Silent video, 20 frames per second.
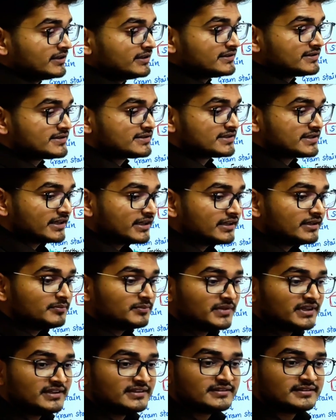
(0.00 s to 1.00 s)
The
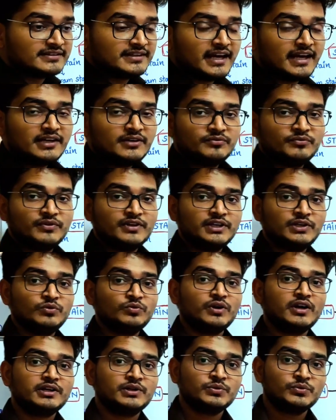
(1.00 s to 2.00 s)
stain means that when you are